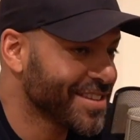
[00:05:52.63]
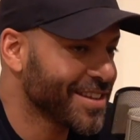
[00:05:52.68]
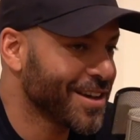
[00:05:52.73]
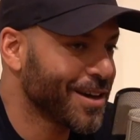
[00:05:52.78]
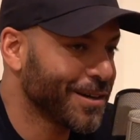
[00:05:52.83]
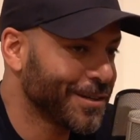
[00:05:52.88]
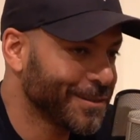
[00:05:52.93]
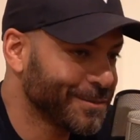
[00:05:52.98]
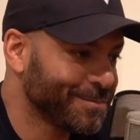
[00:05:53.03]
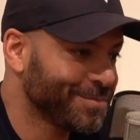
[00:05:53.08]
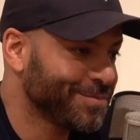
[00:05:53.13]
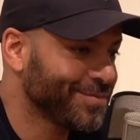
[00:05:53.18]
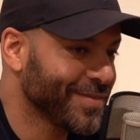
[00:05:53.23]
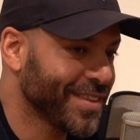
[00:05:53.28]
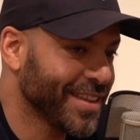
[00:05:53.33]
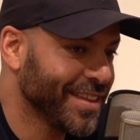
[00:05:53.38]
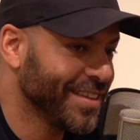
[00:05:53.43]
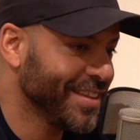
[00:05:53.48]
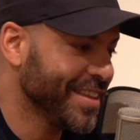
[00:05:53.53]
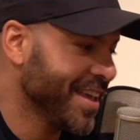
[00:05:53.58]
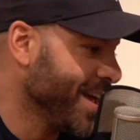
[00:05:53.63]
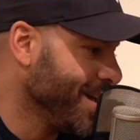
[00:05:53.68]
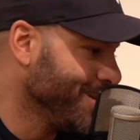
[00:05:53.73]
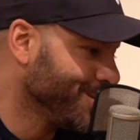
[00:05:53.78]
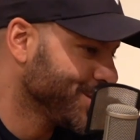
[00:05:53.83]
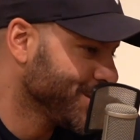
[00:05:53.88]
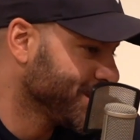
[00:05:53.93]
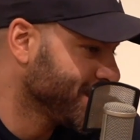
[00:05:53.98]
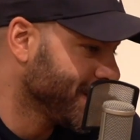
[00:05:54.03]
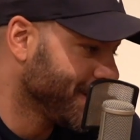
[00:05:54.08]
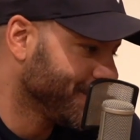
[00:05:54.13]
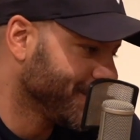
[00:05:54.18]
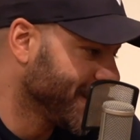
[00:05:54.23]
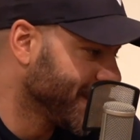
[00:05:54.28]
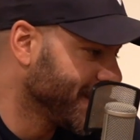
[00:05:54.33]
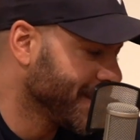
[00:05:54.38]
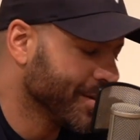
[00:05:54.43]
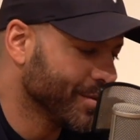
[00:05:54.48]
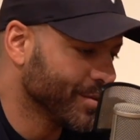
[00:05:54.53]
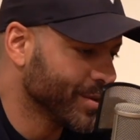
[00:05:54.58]
So it was just
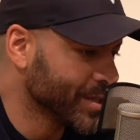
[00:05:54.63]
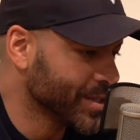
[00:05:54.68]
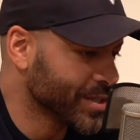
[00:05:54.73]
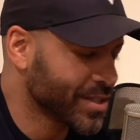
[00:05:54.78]
something that